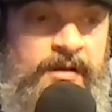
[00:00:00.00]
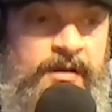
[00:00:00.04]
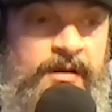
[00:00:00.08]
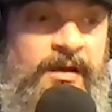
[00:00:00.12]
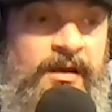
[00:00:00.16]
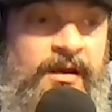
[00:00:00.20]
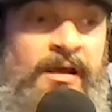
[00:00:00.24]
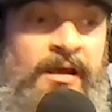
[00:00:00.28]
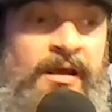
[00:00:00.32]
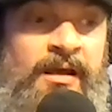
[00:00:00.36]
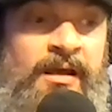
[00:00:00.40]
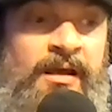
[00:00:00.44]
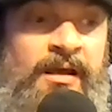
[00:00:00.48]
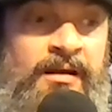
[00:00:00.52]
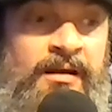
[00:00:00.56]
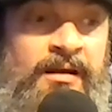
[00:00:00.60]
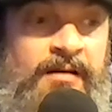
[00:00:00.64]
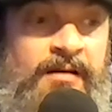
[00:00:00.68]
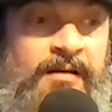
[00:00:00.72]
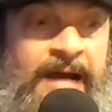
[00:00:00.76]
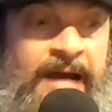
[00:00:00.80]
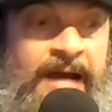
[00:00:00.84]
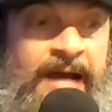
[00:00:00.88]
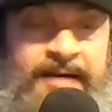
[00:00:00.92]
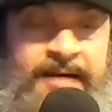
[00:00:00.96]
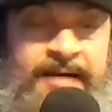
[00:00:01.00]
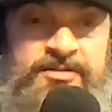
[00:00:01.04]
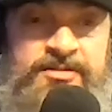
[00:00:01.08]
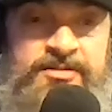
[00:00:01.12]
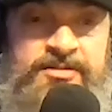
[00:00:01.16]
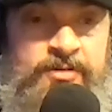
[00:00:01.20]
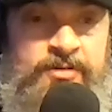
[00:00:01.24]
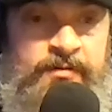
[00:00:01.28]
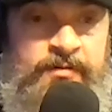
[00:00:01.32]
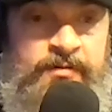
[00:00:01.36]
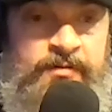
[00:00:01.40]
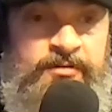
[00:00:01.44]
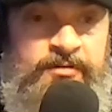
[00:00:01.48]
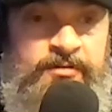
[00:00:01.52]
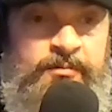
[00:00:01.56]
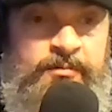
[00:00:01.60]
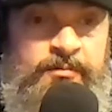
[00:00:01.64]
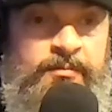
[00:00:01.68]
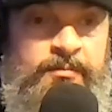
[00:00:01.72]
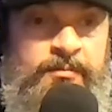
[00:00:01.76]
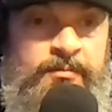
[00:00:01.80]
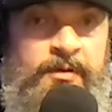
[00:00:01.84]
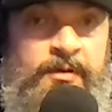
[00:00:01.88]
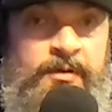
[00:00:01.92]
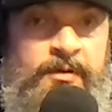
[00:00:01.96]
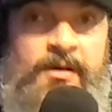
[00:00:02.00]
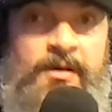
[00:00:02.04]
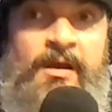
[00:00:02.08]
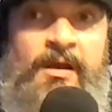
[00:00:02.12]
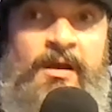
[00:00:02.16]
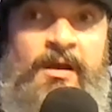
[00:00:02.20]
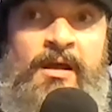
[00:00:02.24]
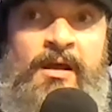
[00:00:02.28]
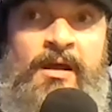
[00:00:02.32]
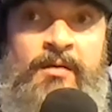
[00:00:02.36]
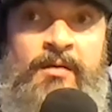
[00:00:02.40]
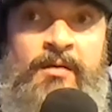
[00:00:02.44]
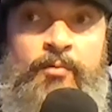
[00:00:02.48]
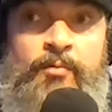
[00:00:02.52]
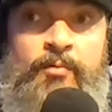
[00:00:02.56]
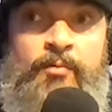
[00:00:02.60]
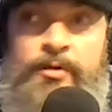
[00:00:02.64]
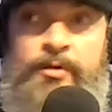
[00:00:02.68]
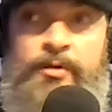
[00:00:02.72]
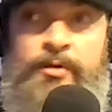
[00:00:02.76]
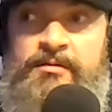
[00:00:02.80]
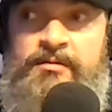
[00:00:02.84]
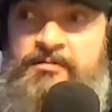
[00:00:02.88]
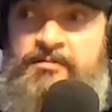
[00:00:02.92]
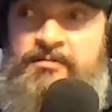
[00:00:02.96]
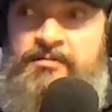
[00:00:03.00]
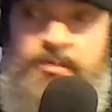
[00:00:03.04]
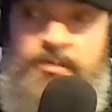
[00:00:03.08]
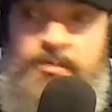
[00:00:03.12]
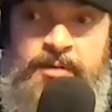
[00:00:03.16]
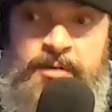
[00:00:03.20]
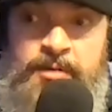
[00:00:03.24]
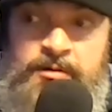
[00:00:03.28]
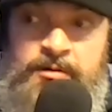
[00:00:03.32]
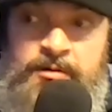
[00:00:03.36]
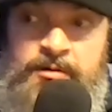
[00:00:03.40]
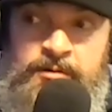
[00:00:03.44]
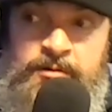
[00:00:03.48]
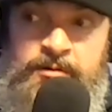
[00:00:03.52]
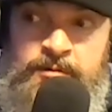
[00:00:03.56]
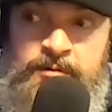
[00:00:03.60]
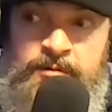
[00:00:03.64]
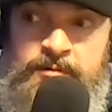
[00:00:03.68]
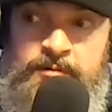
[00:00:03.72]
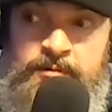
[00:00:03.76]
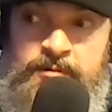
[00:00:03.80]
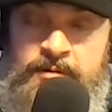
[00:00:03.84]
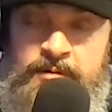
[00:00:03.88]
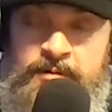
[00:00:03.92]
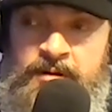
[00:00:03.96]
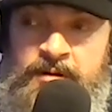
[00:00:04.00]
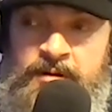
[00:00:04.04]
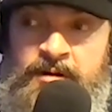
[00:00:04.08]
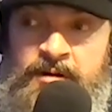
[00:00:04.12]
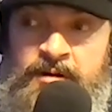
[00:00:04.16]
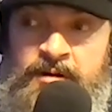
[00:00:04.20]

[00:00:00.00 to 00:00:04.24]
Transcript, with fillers: and how to service them and what typical uh,